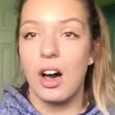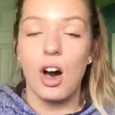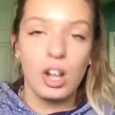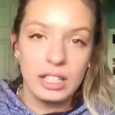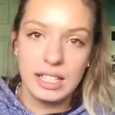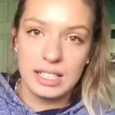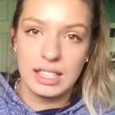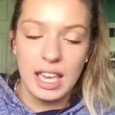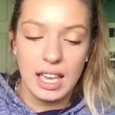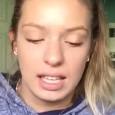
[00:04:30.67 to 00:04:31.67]
All these
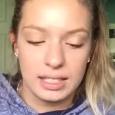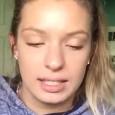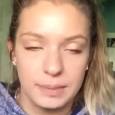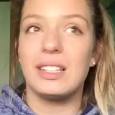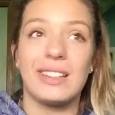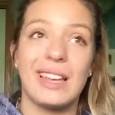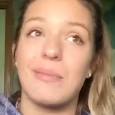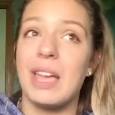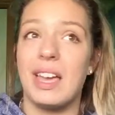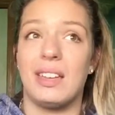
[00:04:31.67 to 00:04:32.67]
things. You're like,
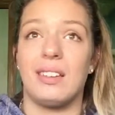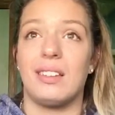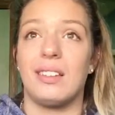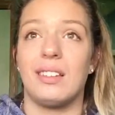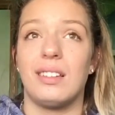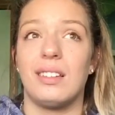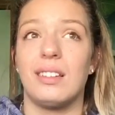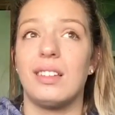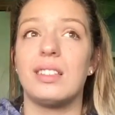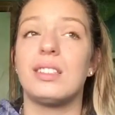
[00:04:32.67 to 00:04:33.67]
man,
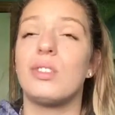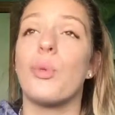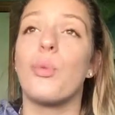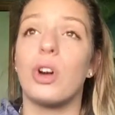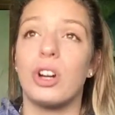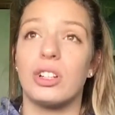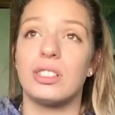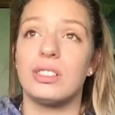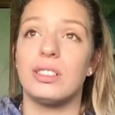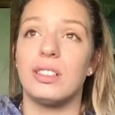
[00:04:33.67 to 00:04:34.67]
this is the
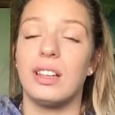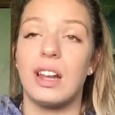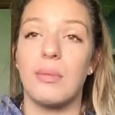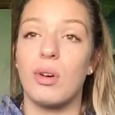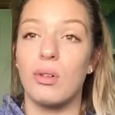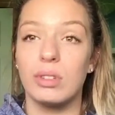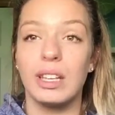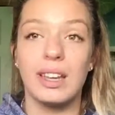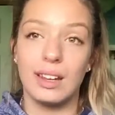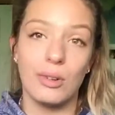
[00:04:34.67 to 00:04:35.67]
worst. And I'm only
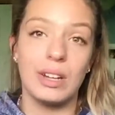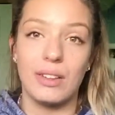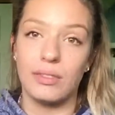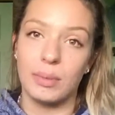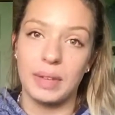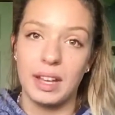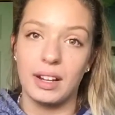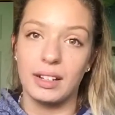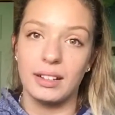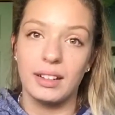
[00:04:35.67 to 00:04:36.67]
going to go down from
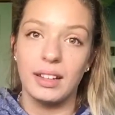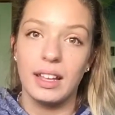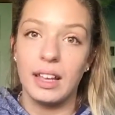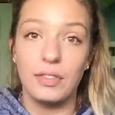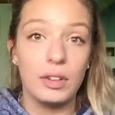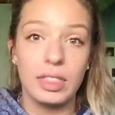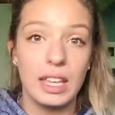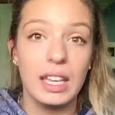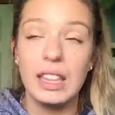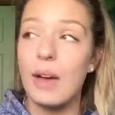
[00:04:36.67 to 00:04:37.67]
here. If you're
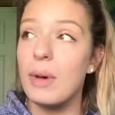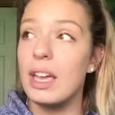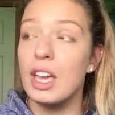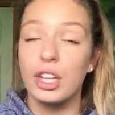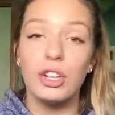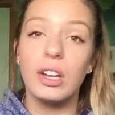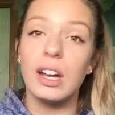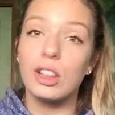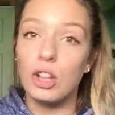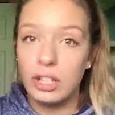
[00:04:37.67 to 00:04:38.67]
thinking that way, you're going to
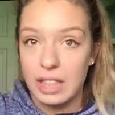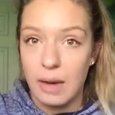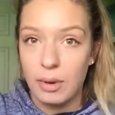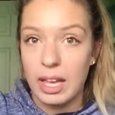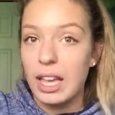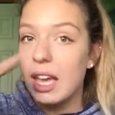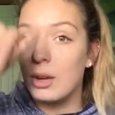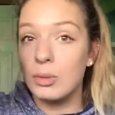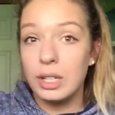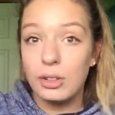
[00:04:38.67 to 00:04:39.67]
look that way.
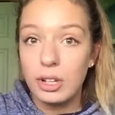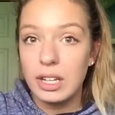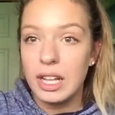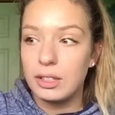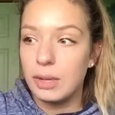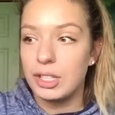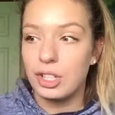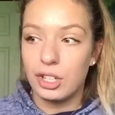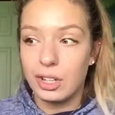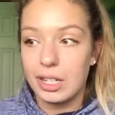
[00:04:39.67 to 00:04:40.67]
And when you look in that
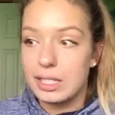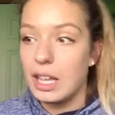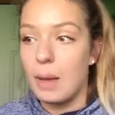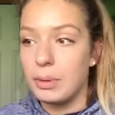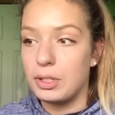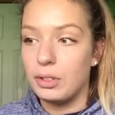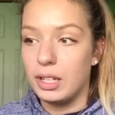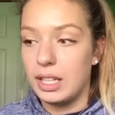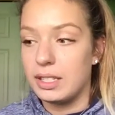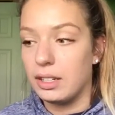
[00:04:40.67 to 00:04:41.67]
direction, you're going to see
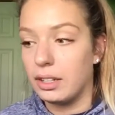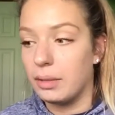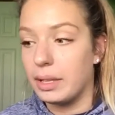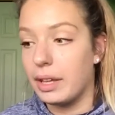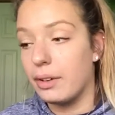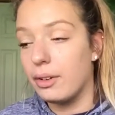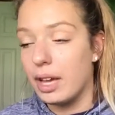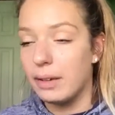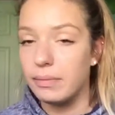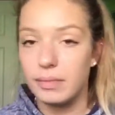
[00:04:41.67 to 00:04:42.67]
opportunities and you're going to be like,
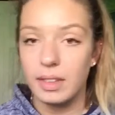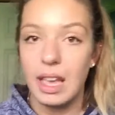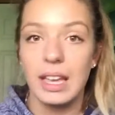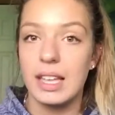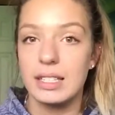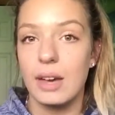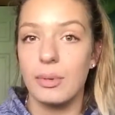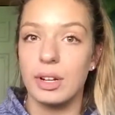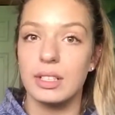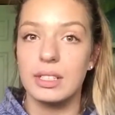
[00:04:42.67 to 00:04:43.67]
okay, I guess that
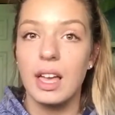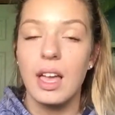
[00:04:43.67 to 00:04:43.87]
works.